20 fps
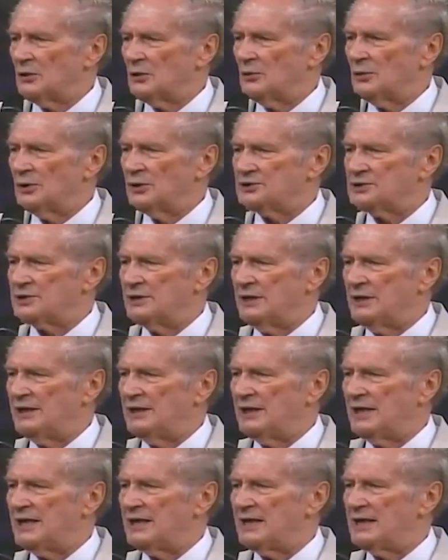was
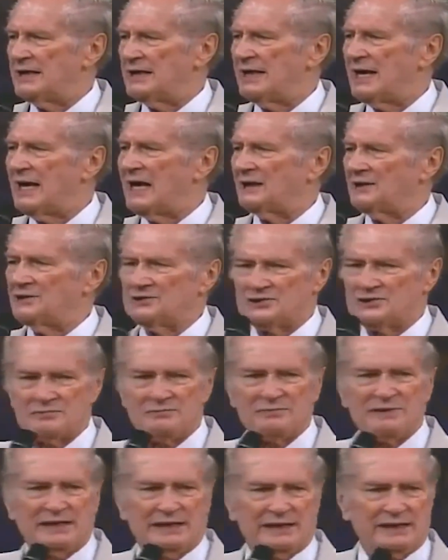in A.A. Allen's
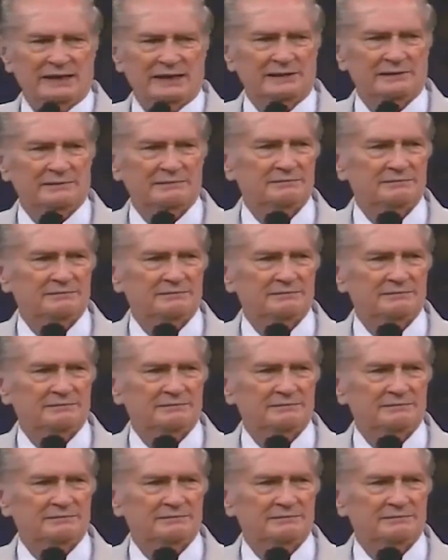meeting.